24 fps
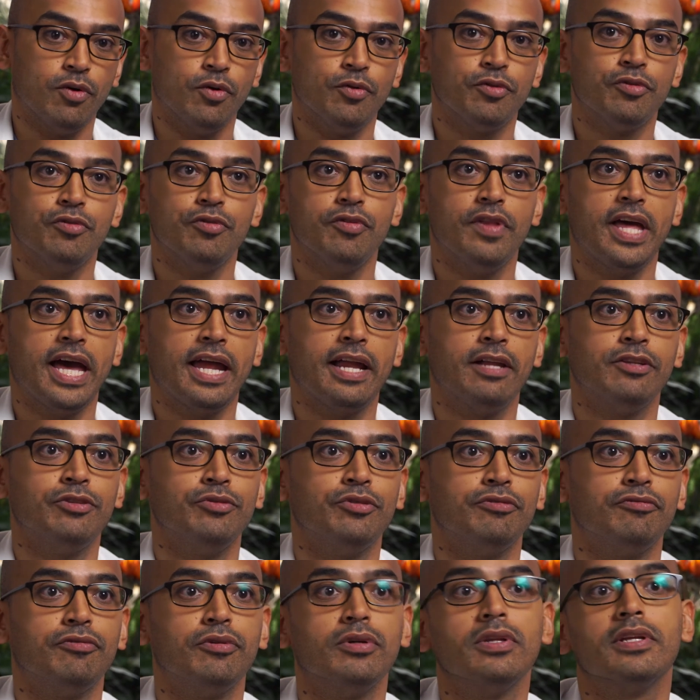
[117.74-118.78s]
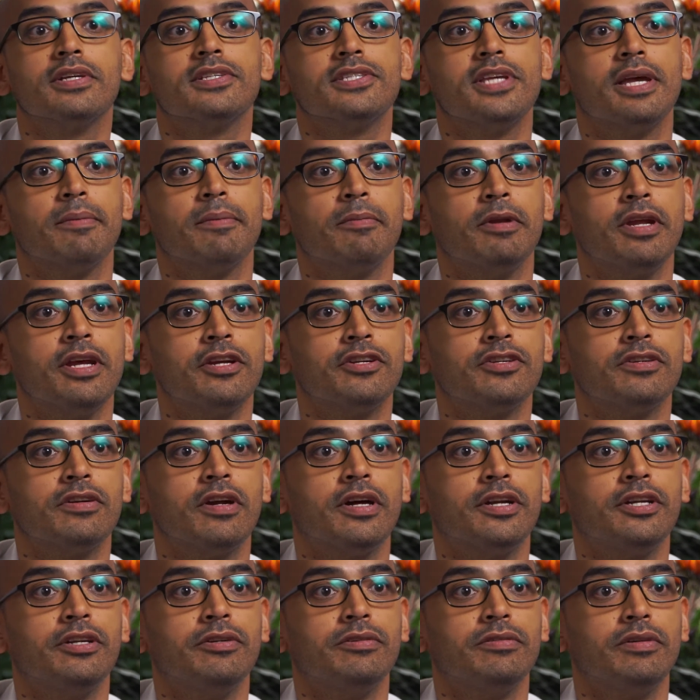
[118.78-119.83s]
I go through that, I'll do a full examination on